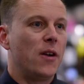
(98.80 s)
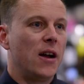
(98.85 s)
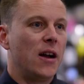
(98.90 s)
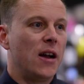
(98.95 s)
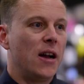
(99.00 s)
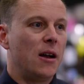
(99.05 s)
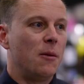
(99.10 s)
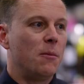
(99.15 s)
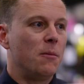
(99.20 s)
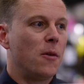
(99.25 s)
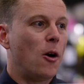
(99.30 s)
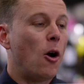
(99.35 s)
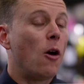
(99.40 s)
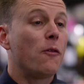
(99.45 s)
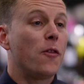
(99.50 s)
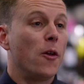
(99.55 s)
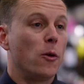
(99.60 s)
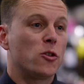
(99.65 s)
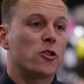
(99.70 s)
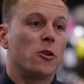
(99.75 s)
um,
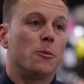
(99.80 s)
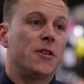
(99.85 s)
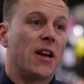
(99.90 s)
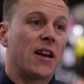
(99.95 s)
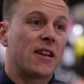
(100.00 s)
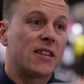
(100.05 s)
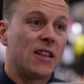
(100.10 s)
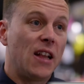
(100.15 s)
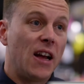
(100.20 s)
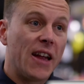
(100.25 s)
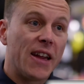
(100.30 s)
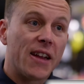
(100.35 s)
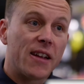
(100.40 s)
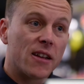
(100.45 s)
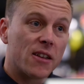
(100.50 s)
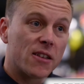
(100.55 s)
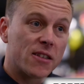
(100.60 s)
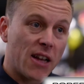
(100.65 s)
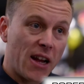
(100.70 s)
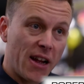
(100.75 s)
of those subjects like
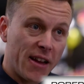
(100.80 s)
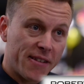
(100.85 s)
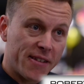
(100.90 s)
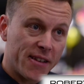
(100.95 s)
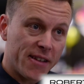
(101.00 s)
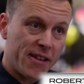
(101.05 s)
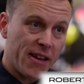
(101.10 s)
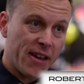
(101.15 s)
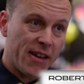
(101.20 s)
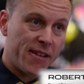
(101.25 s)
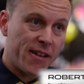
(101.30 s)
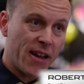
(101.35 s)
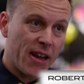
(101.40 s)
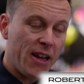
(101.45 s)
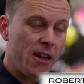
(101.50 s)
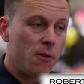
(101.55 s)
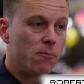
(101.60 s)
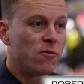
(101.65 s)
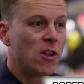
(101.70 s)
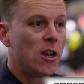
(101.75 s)
science and DT